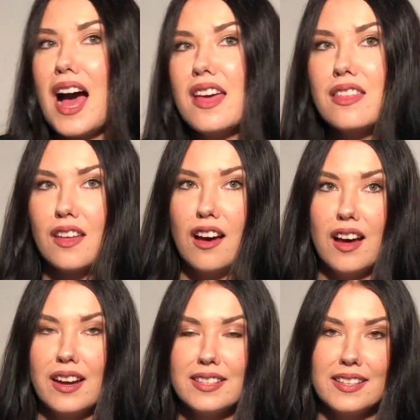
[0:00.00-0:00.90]

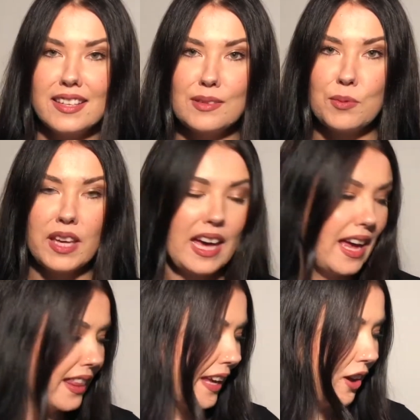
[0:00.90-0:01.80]
thought since we
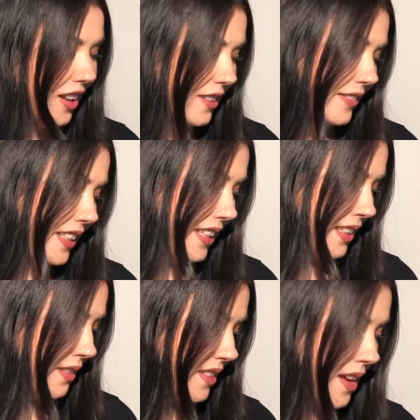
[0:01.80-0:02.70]
had like all of
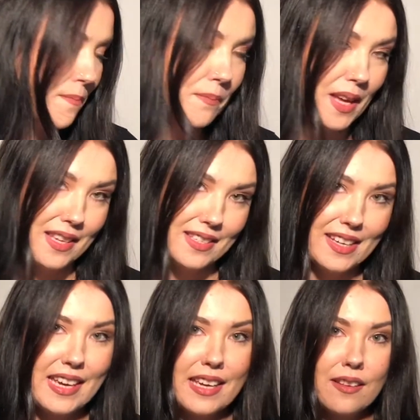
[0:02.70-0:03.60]
these
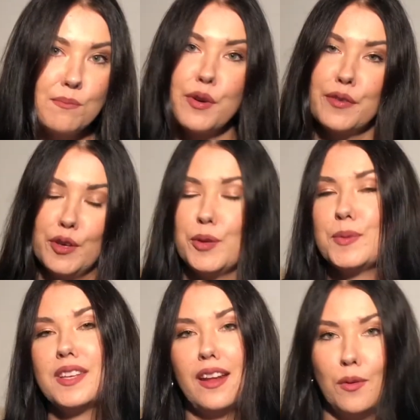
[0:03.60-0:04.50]
amazing
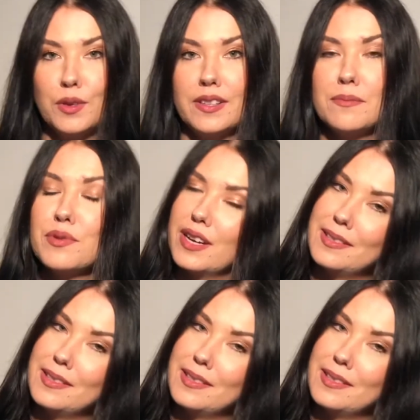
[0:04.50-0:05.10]
perfumes that I was impressed